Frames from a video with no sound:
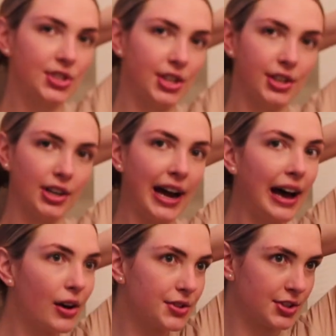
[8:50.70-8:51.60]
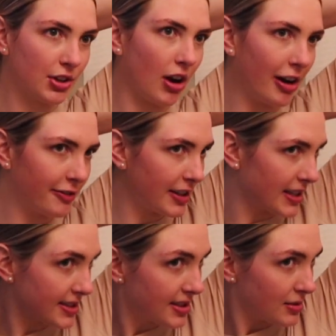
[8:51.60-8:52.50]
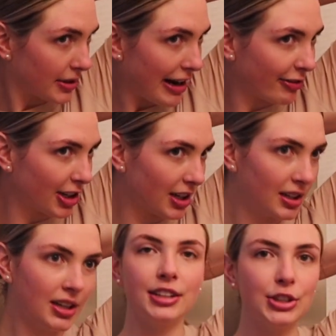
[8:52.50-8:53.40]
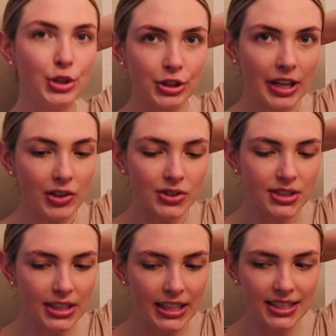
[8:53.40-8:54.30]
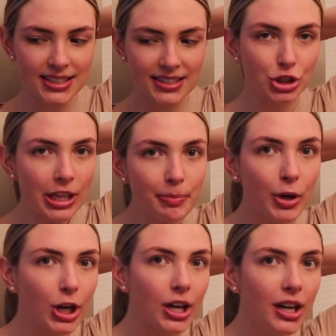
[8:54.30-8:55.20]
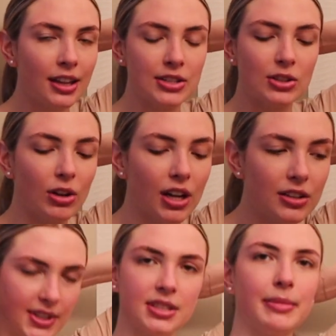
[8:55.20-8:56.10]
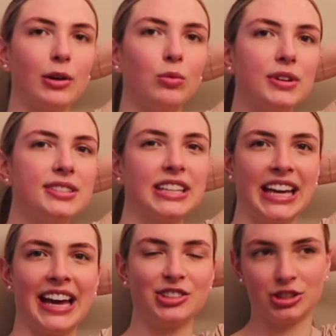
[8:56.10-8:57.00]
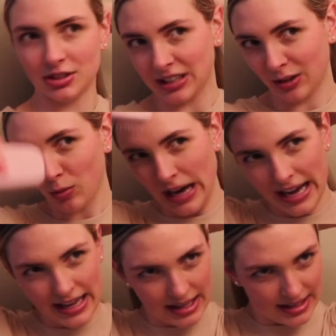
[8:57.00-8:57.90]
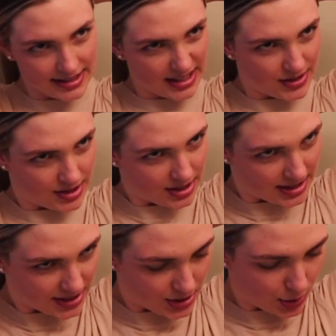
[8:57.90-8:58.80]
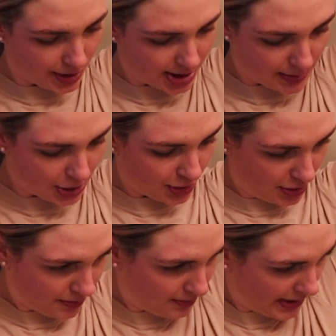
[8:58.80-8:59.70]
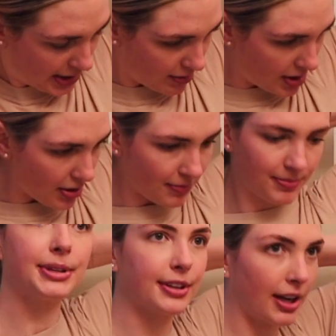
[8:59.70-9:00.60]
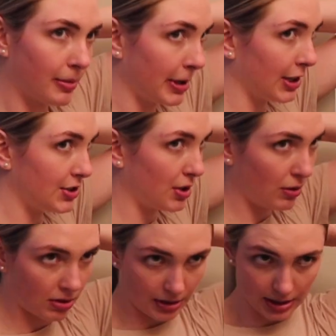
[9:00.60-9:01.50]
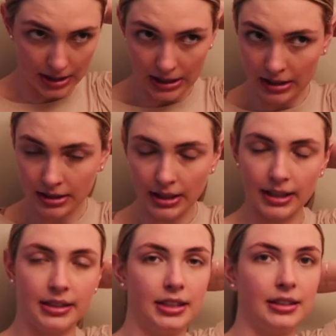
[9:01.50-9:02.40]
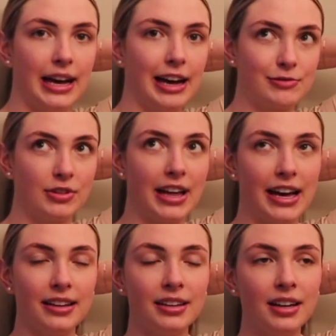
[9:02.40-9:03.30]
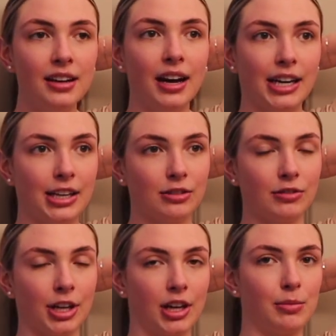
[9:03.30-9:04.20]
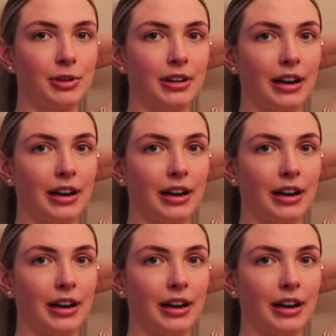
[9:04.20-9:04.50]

to your house, your office, wherever, and they do your nails. And it's cheaper than the salon. So I'm like, what's the catch? Like, why is this, is this too good to be true? I don't know. But they're coming at 2.30 and then after that, I need to run a couple of